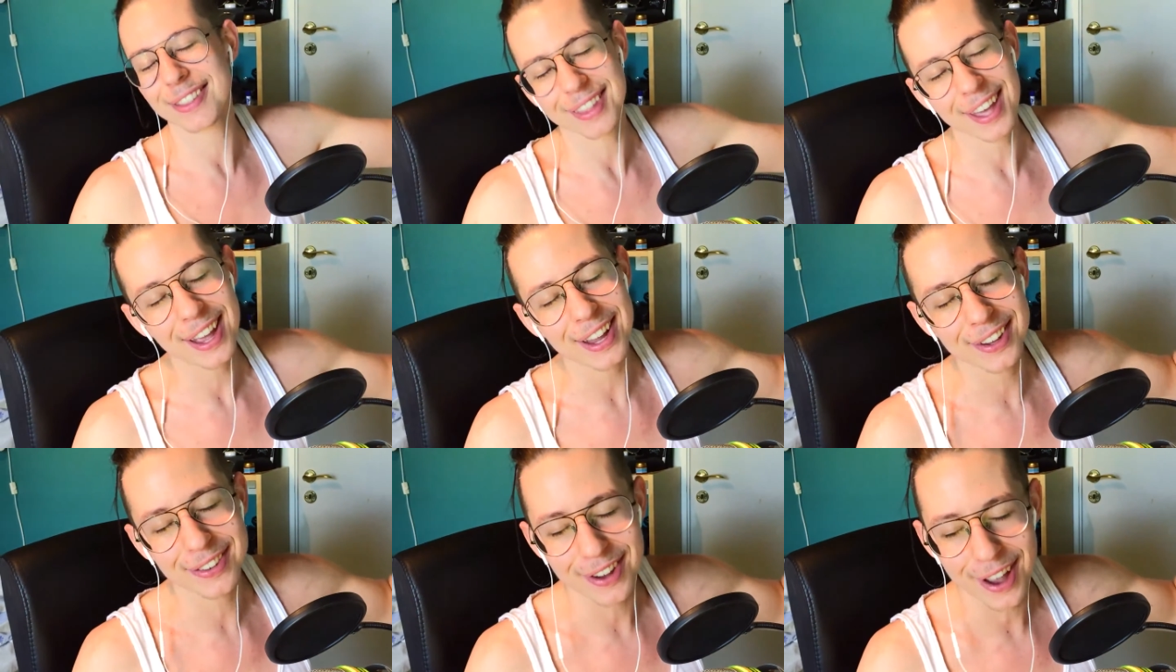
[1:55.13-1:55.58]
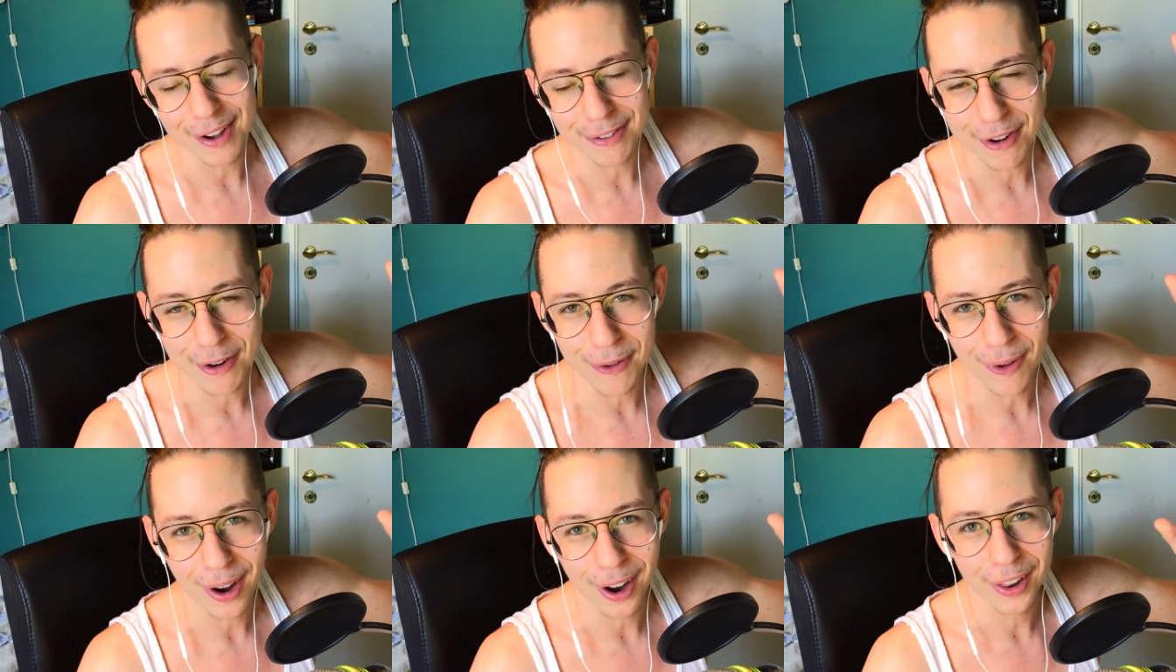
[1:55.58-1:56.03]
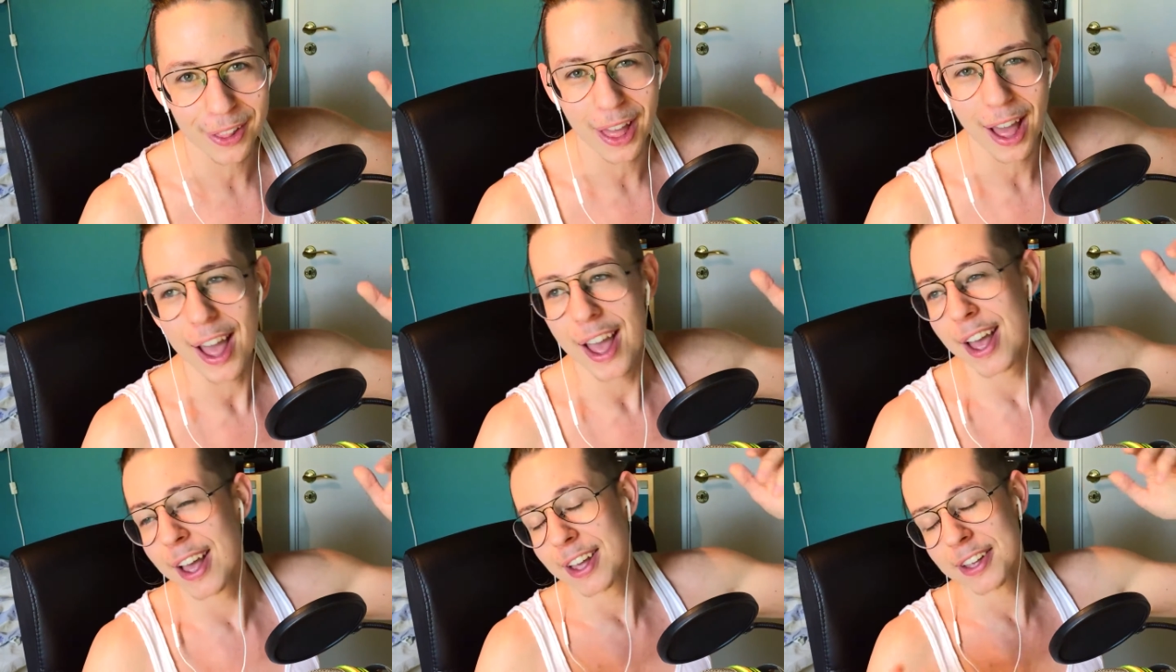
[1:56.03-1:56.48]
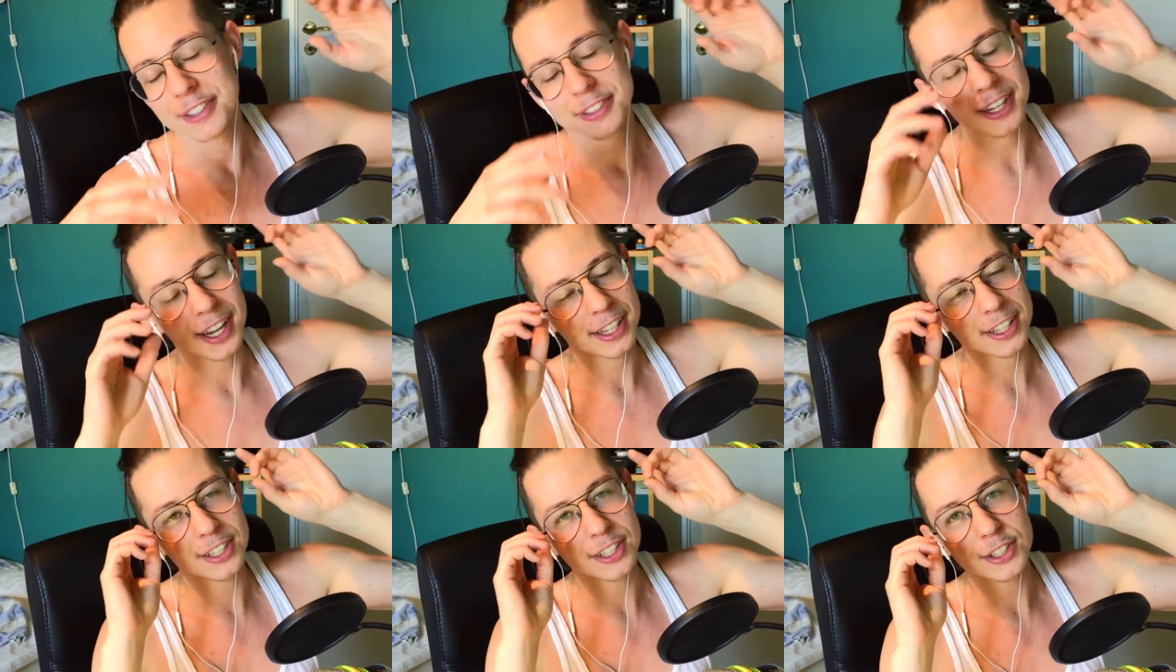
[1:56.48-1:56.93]
thank you everyone.
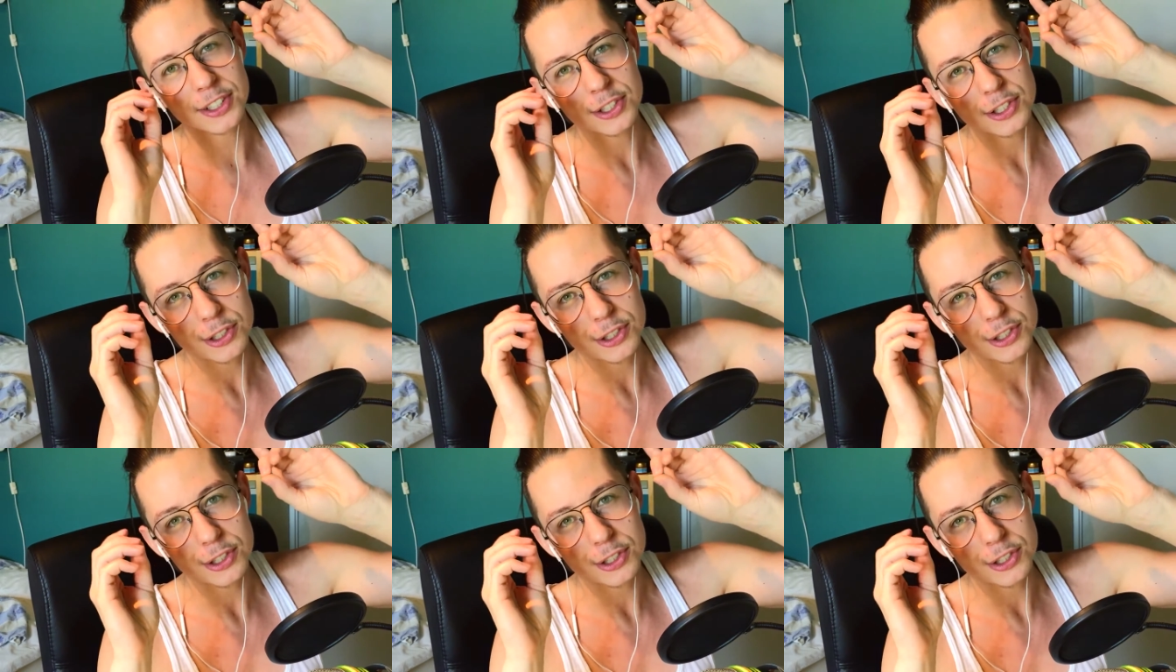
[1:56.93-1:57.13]
Like,